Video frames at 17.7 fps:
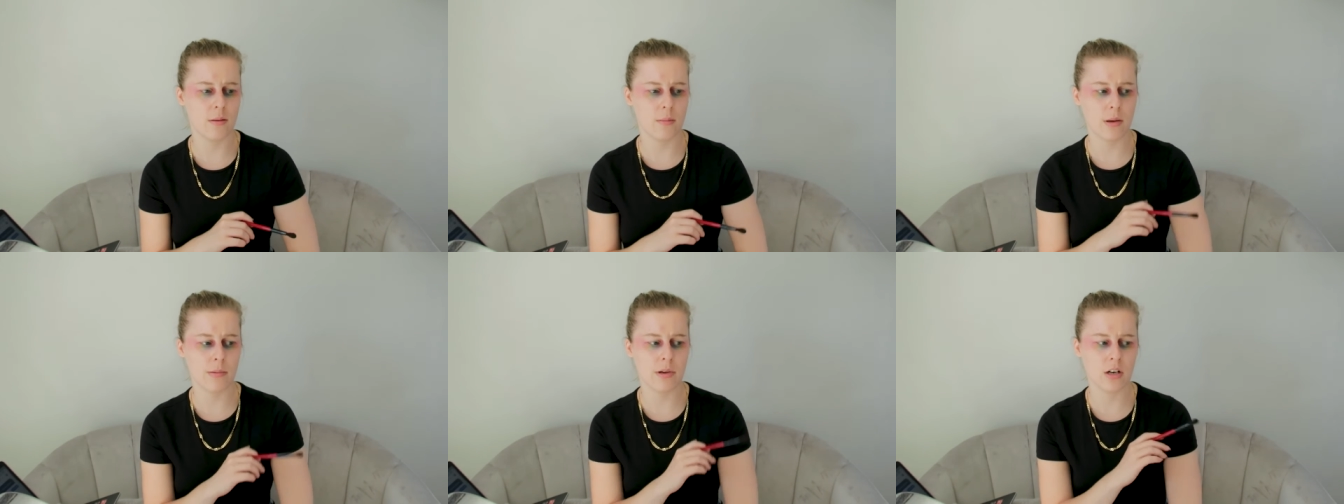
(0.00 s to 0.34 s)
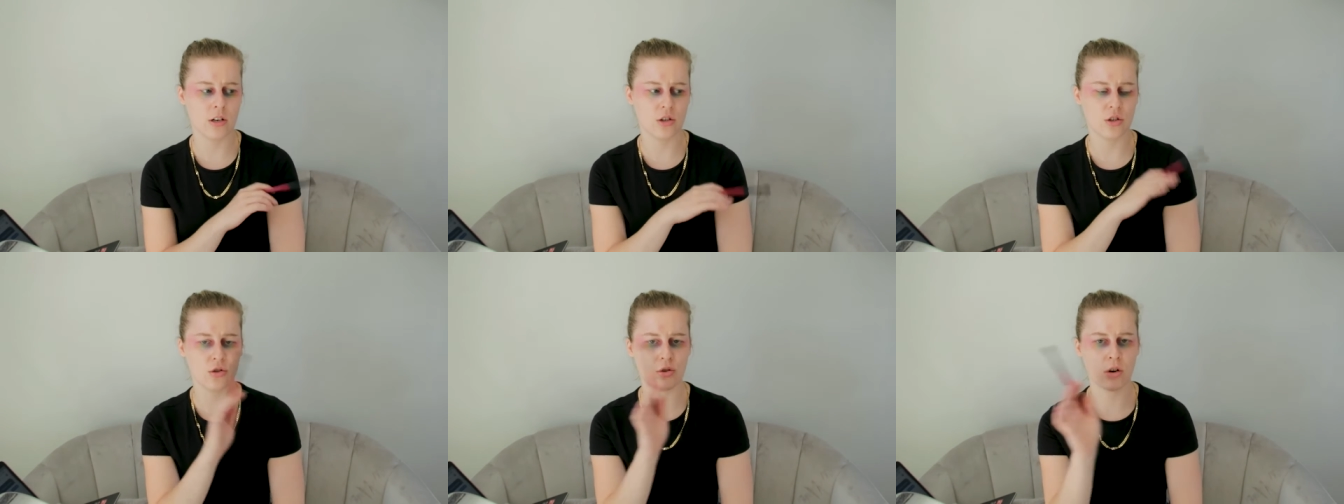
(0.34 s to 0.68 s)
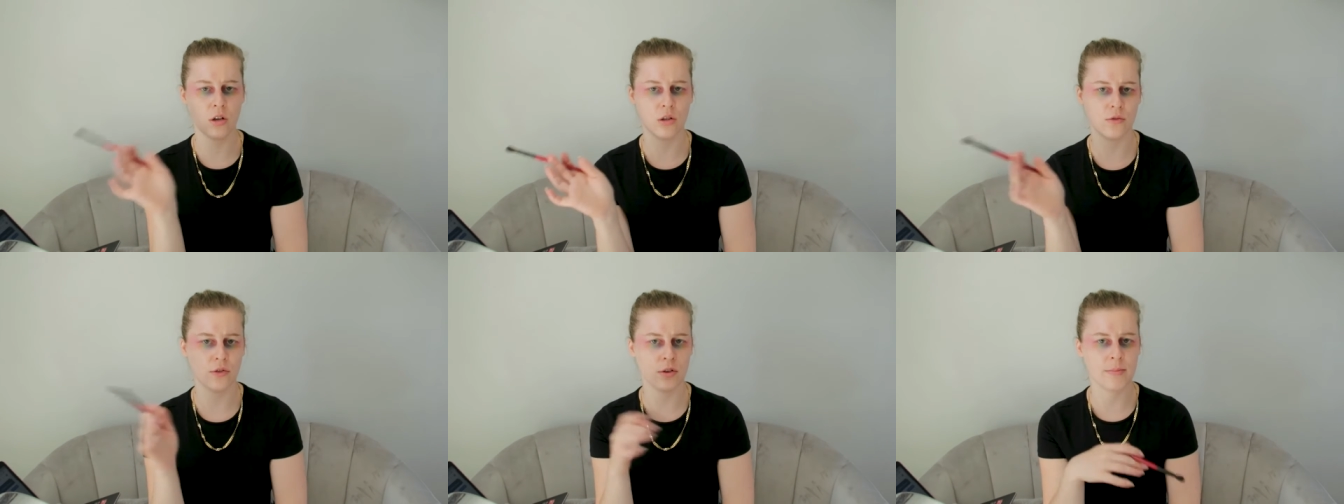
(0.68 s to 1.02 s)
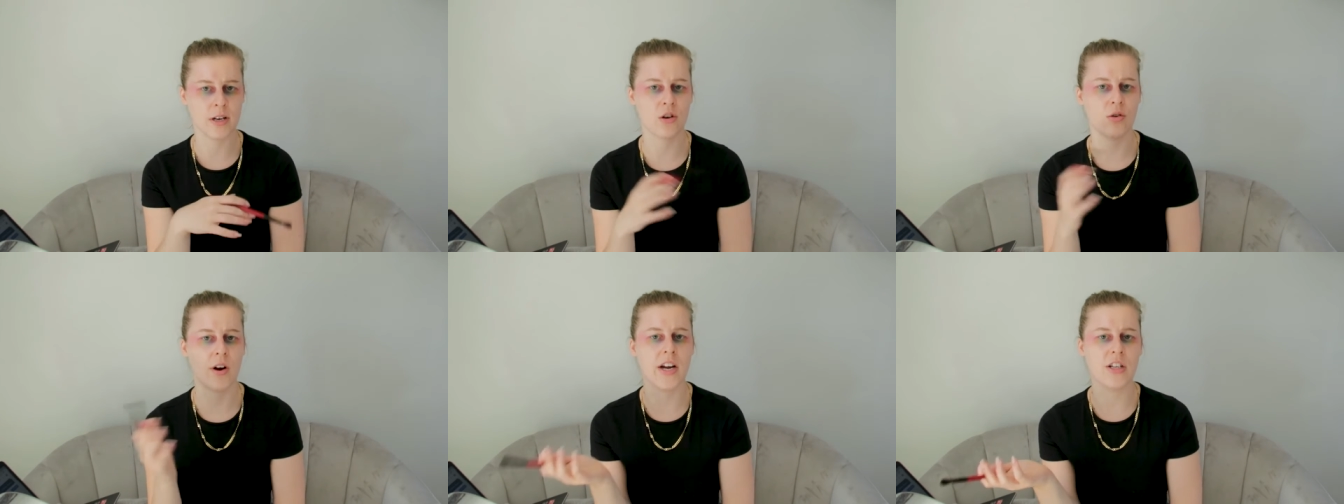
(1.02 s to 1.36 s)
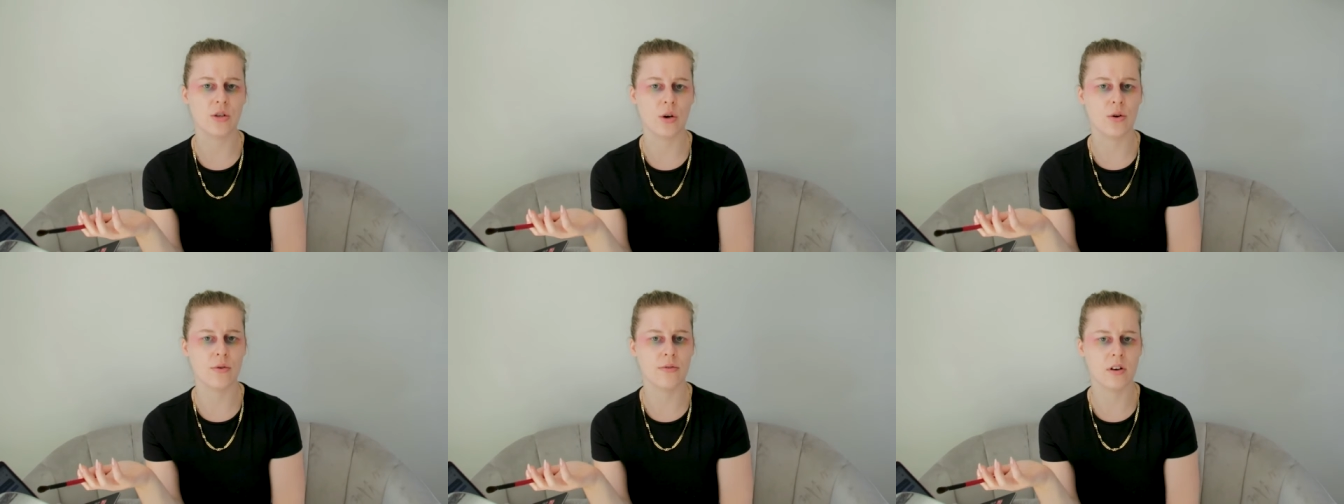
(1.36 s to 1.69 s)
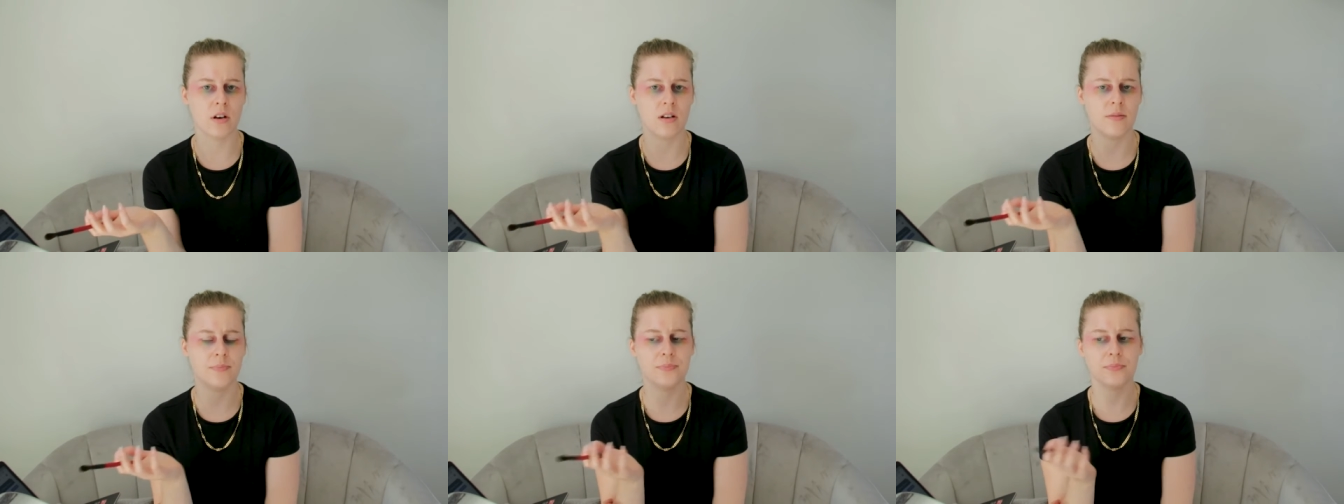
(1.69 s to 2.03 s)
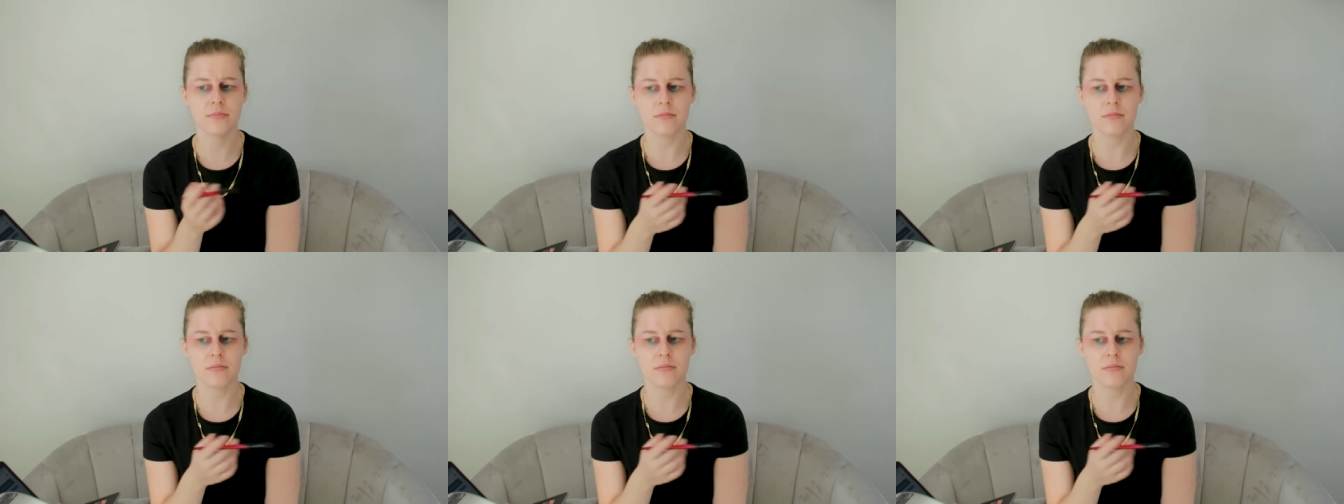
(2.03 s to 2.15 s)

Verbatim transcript: Maybe I could just transfer my grades over